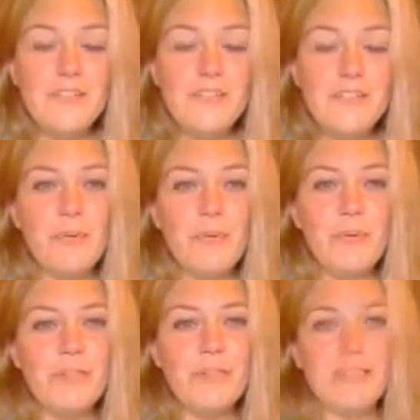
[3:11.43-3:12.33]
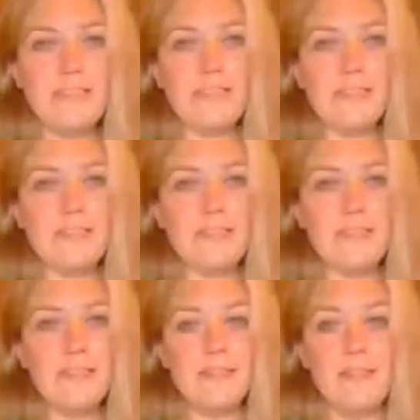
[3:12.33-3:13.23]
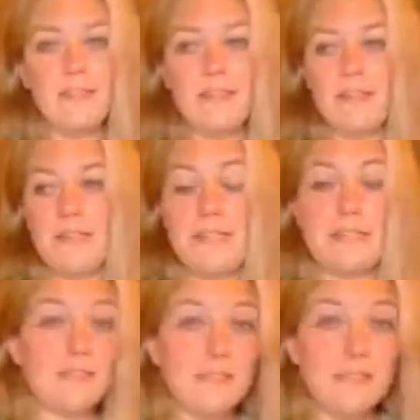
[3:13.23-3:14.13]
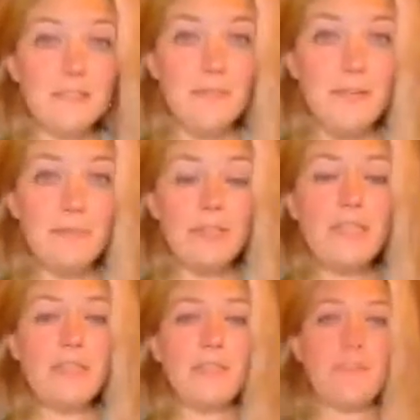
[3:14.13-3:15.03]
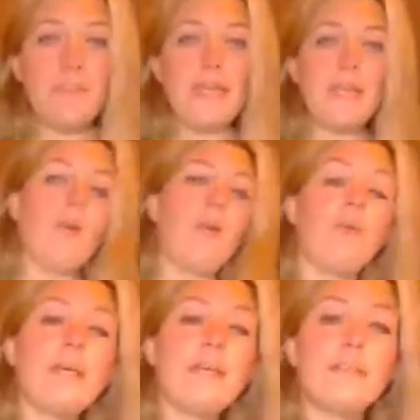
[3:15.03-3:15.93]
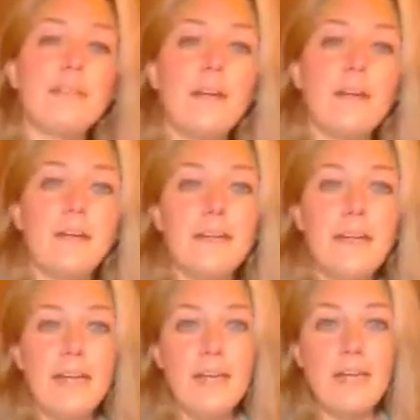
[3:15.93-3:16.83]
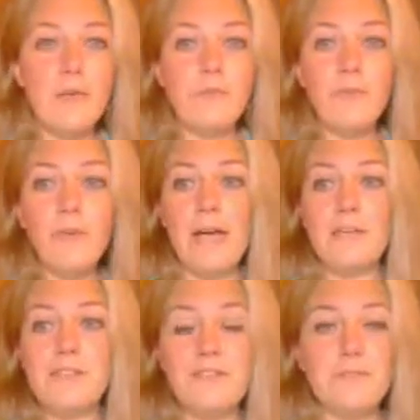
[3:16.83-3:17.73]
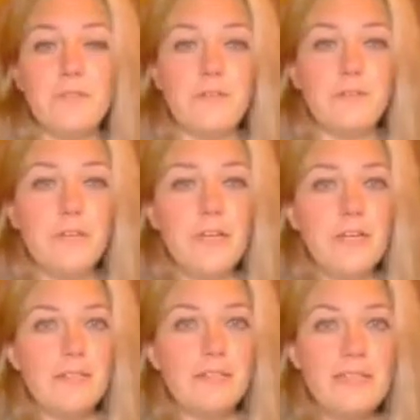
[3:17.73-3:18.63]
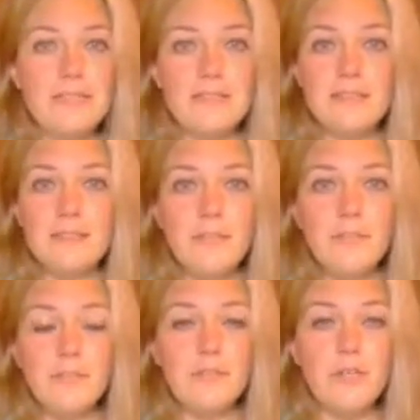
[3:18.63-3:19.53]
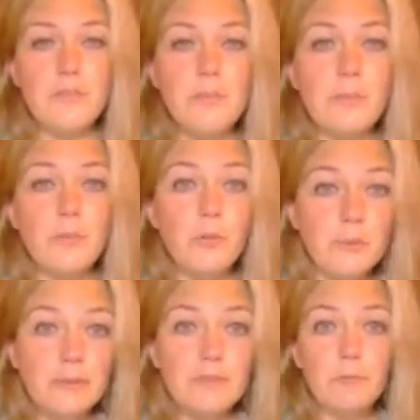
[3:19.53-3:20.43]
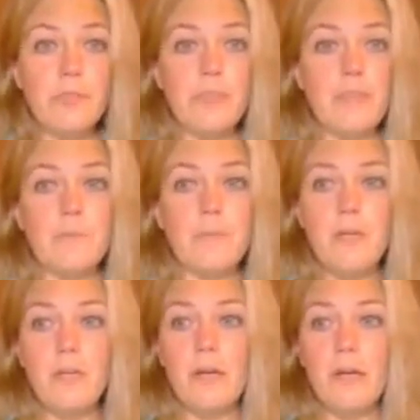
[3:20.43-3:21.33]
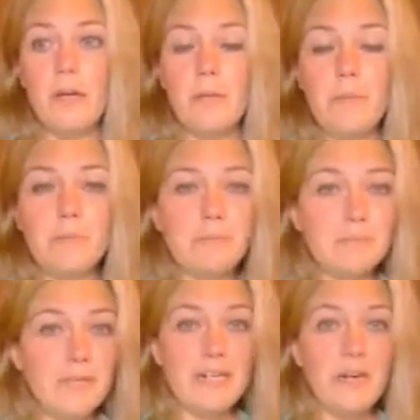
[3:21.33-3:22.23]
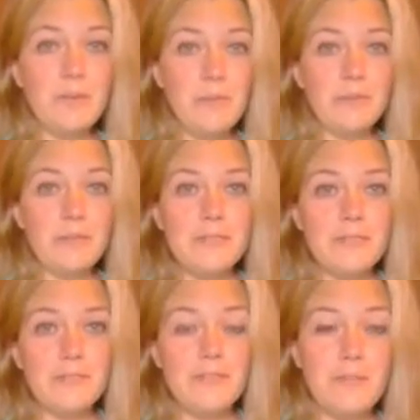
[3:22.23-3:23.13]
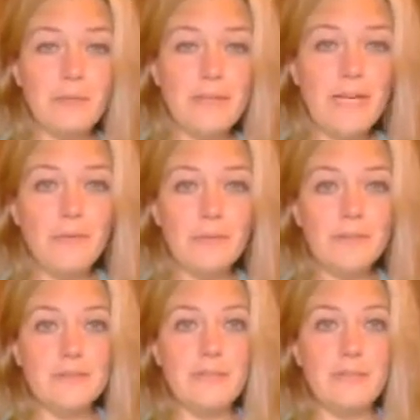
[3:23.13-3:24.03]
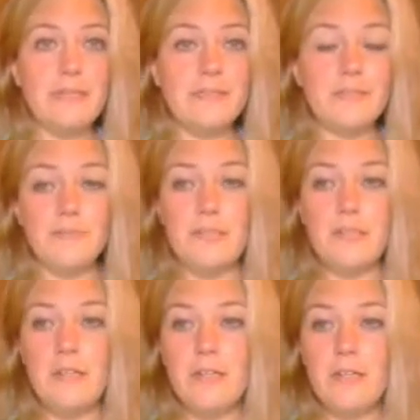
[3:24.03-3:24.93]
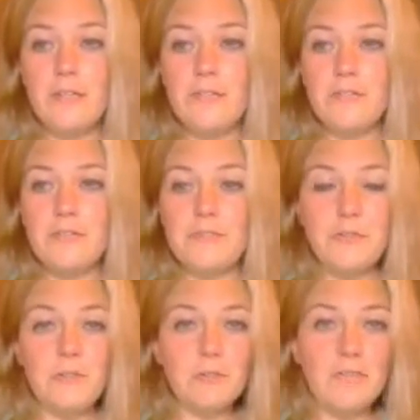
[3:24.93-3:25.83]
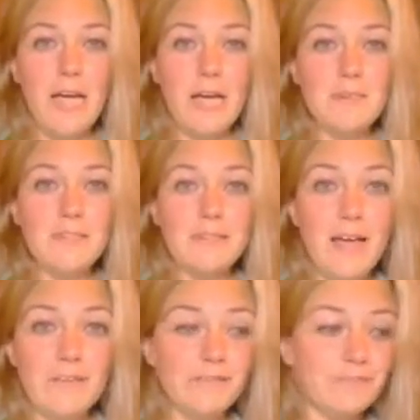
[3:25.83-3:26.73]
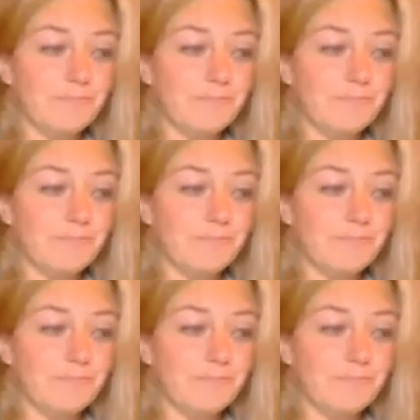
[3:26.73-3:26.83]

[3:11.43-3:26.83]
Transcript: support his extended family. They always had a full house of nieces and nephews and other people who would live with them, kind of helping the rest of the family out as they would hit different difficult times in life.